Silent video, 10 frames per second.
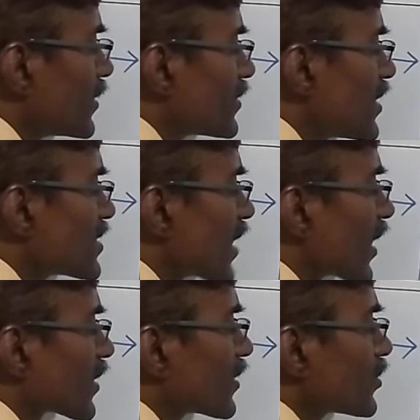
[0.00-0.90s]
These
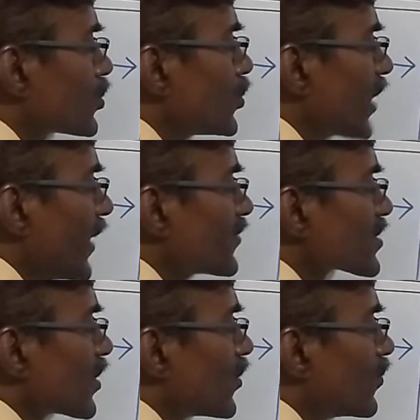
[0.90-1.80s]
are two types.
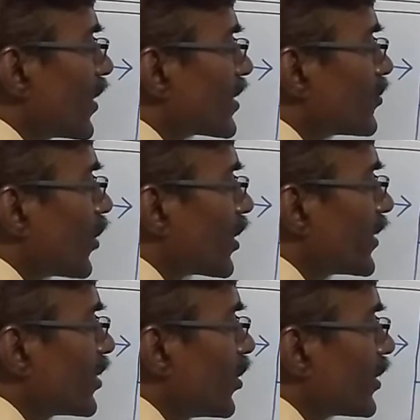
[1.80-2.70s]
One you
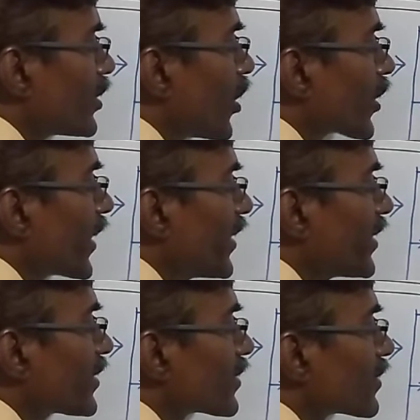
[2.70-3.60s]
already know,
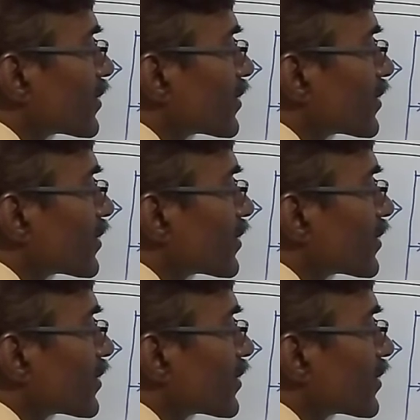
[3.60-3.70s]
inorganic